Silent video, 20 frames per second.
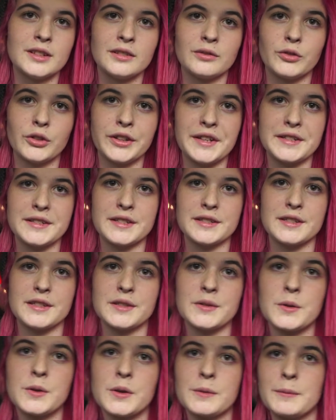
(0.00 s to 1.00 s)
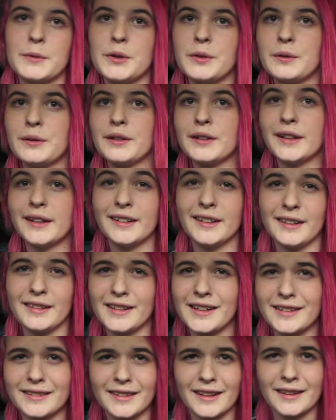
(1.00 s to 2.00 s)
releases this hormone, and I
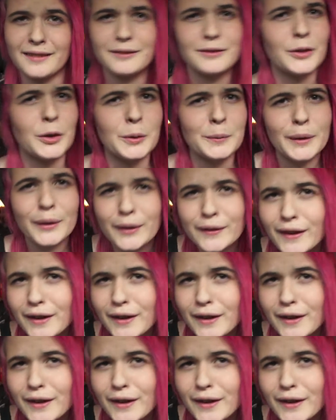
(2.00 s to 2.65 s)
think that hormone